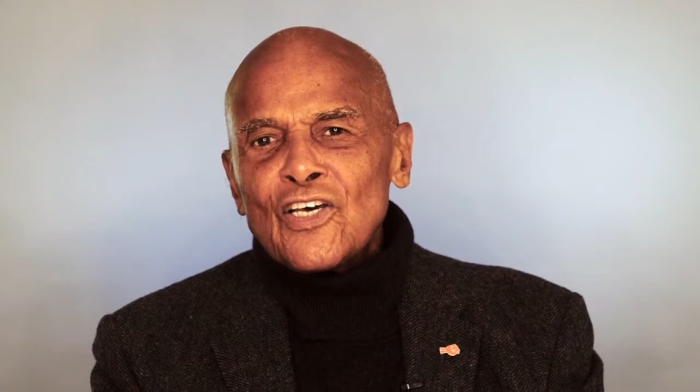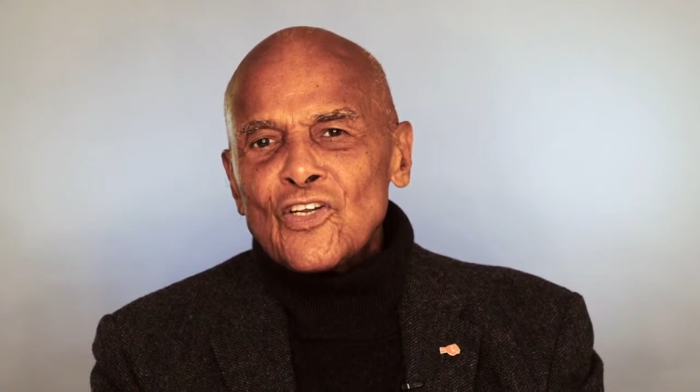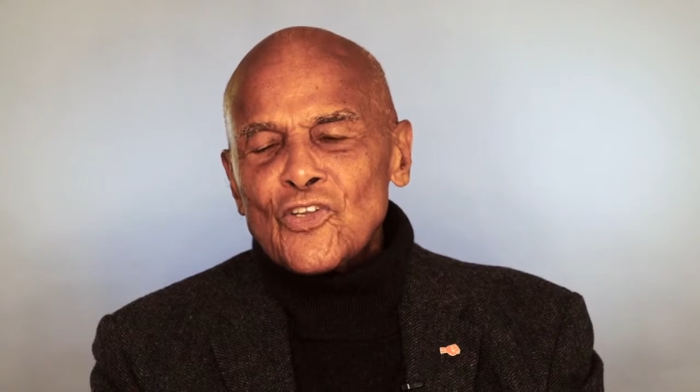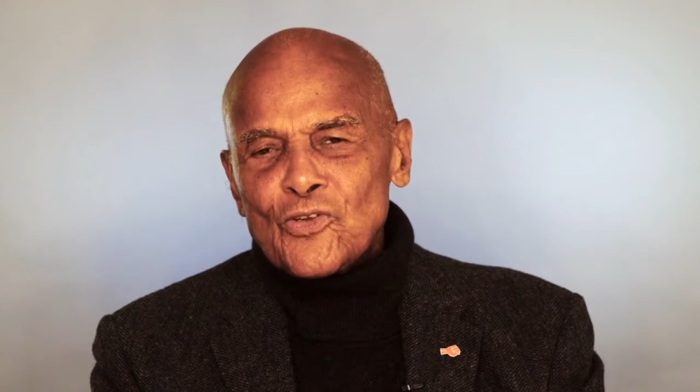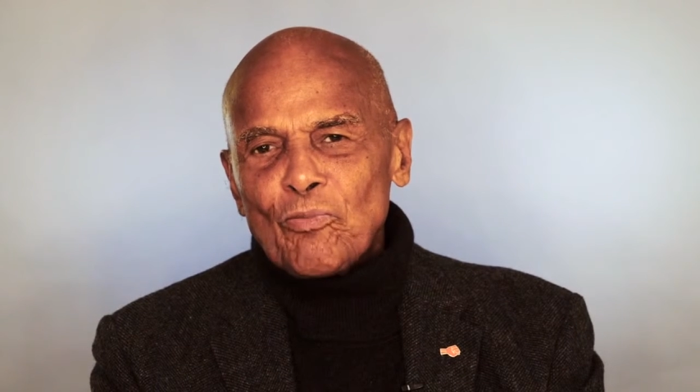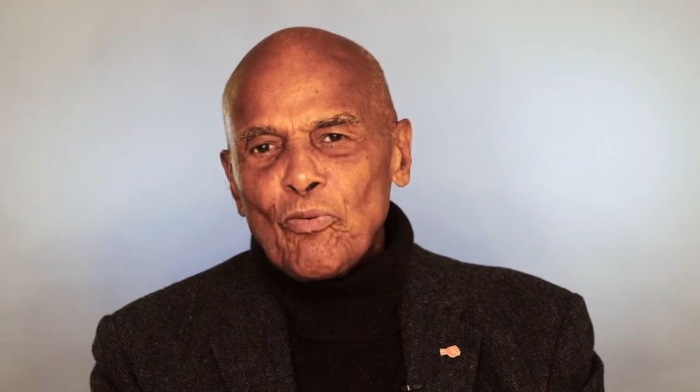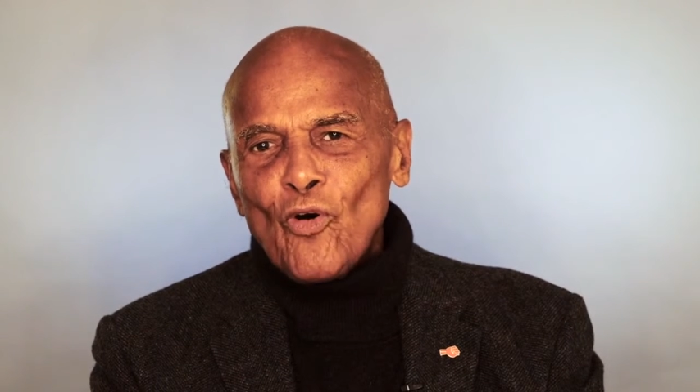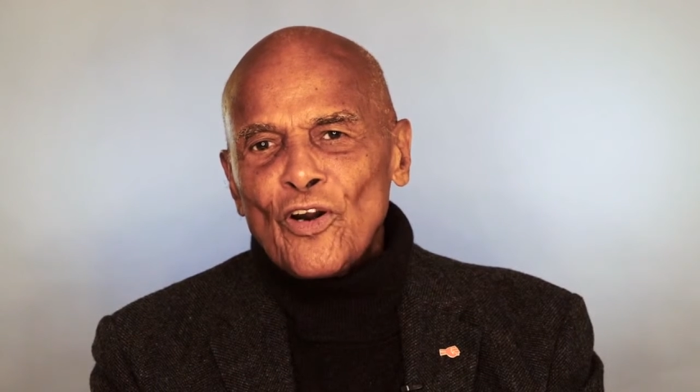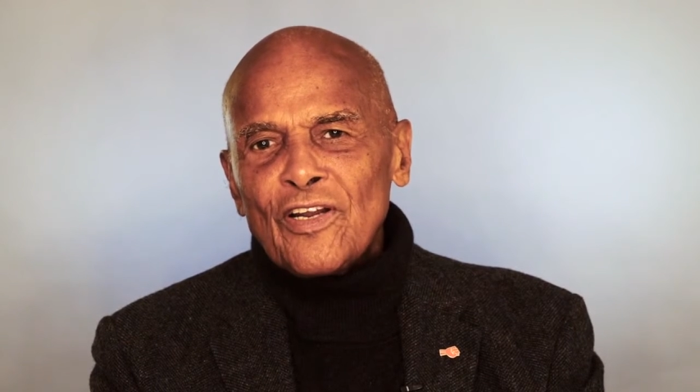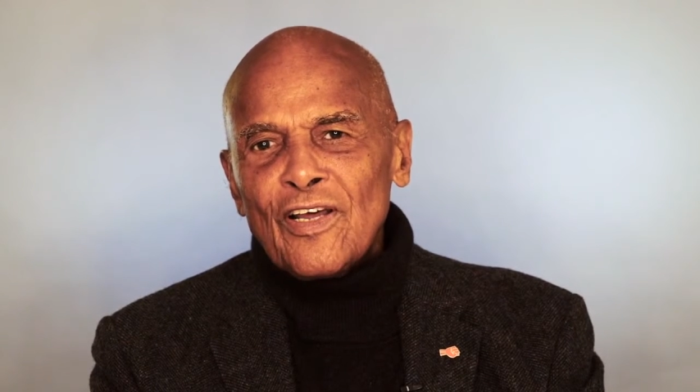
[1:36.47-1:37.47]
to
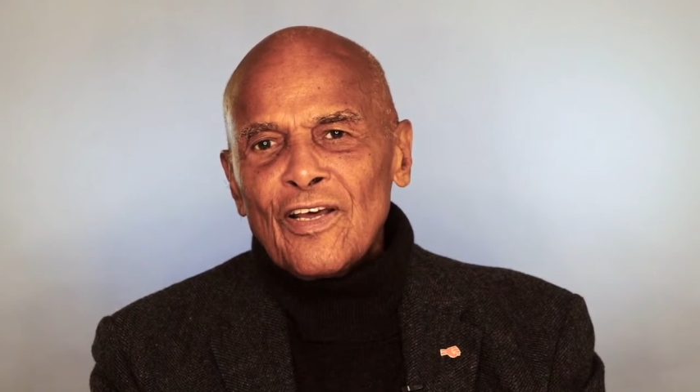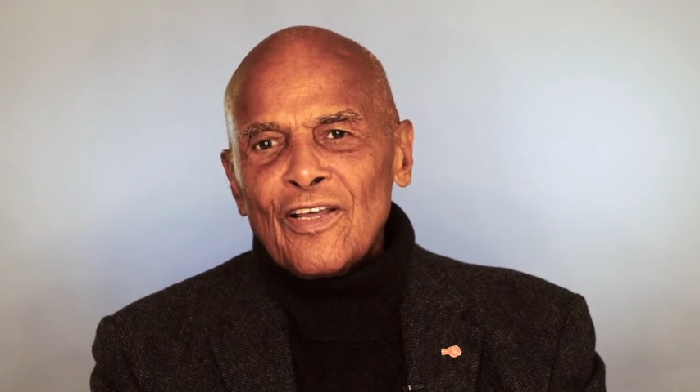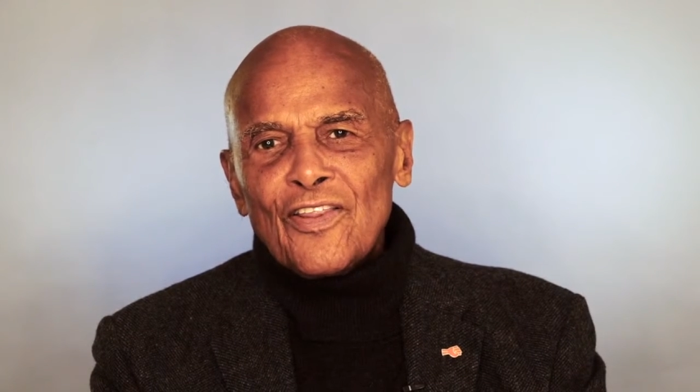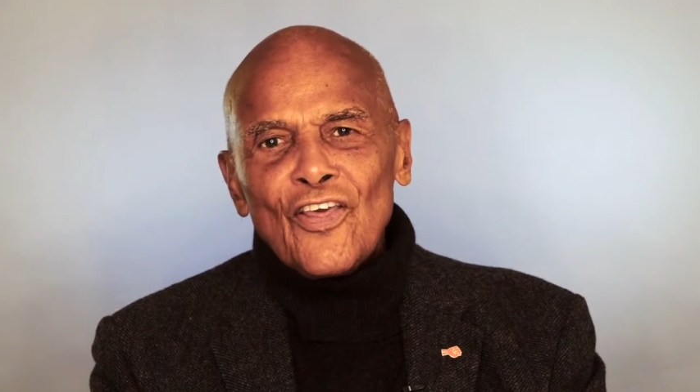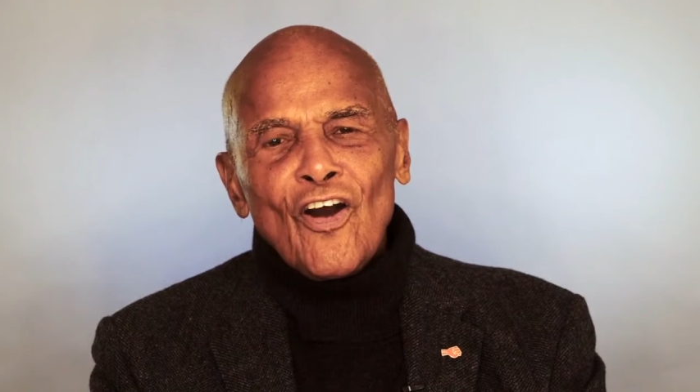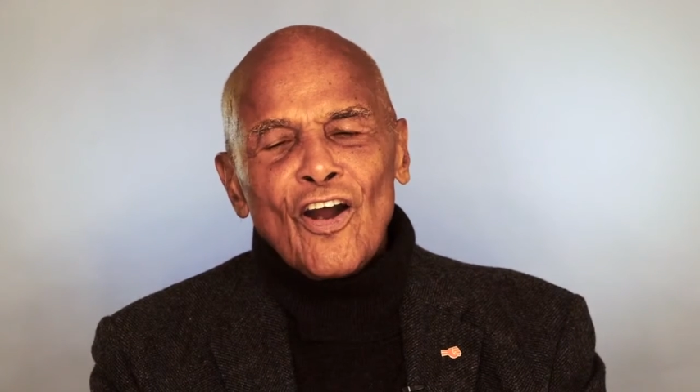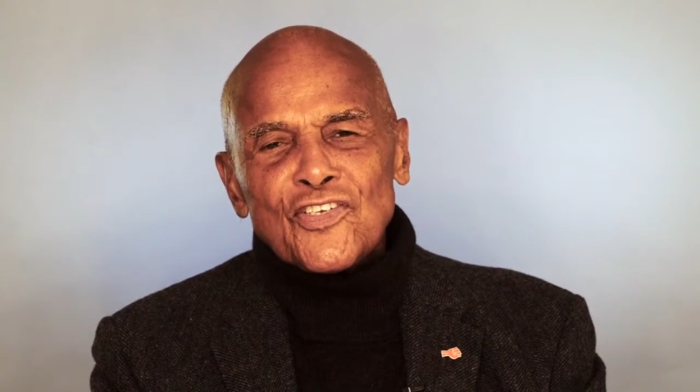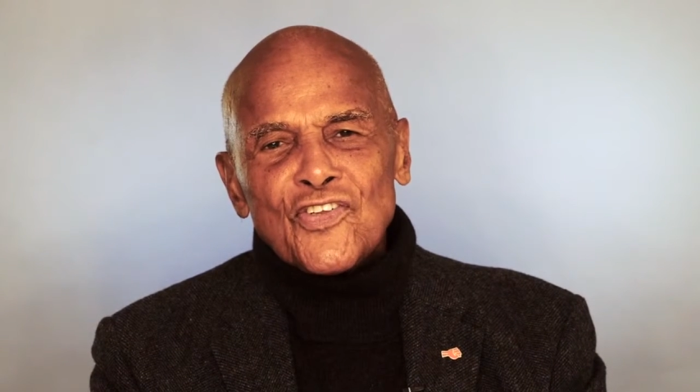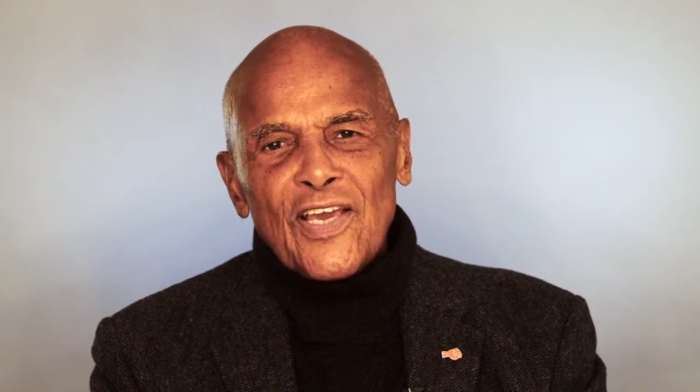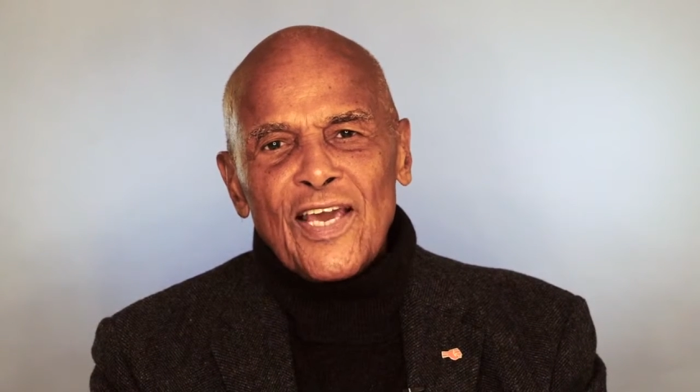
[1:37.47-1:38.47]
support the
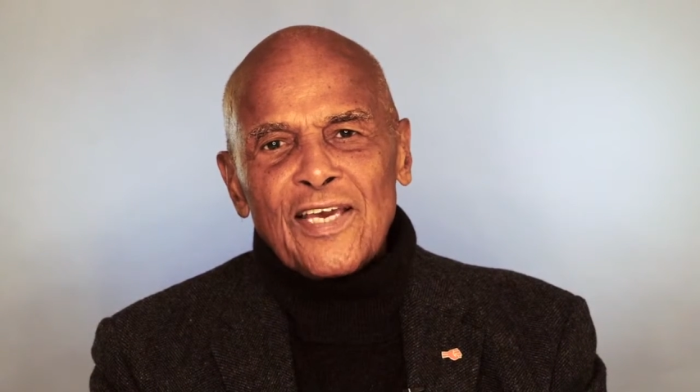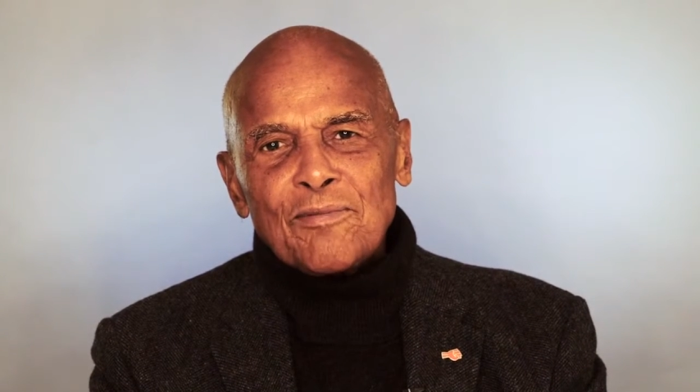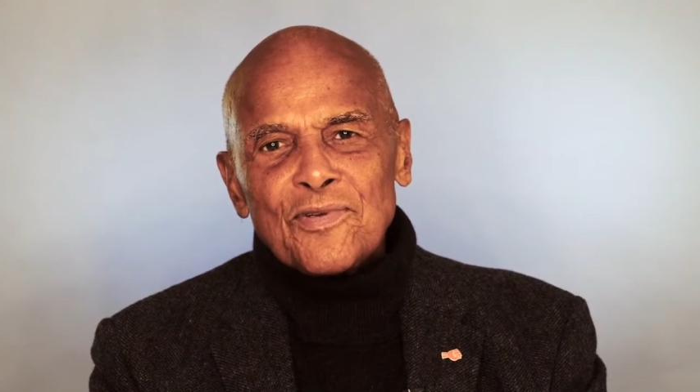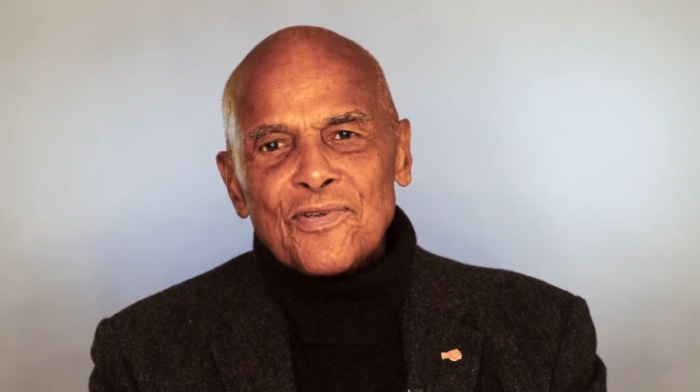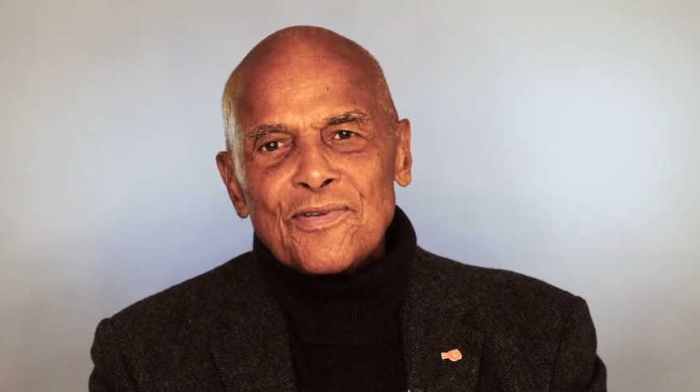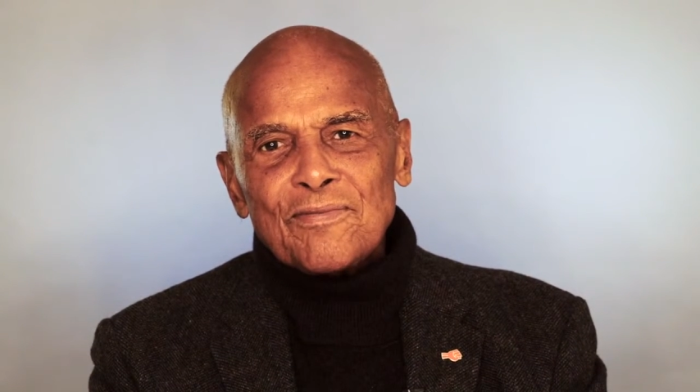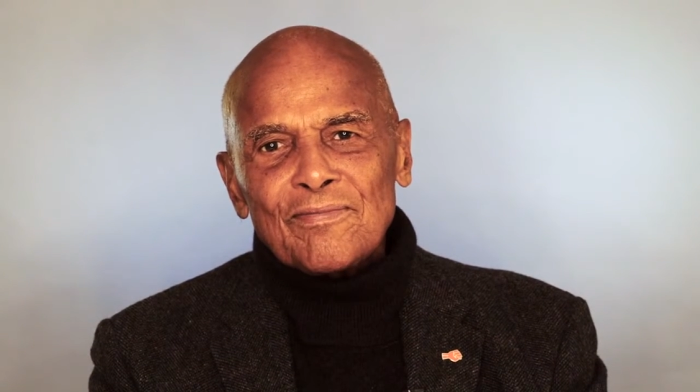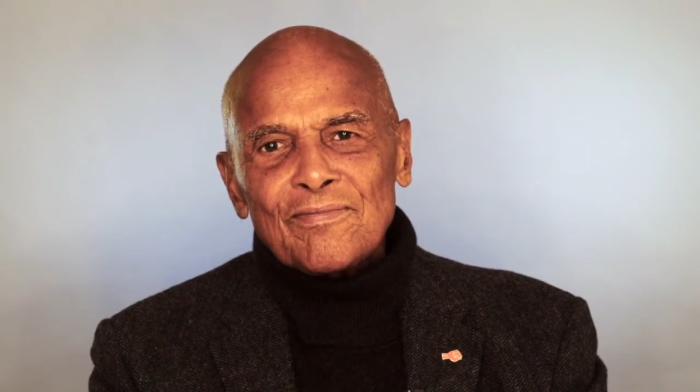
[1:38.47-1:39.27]
arts games.